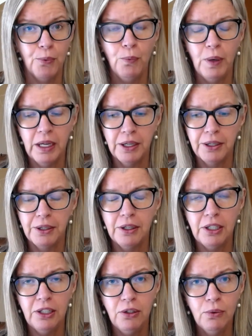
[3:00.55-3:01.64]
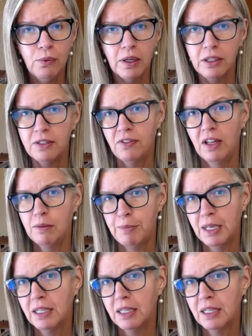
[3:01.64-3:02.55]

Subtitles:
where you are developing a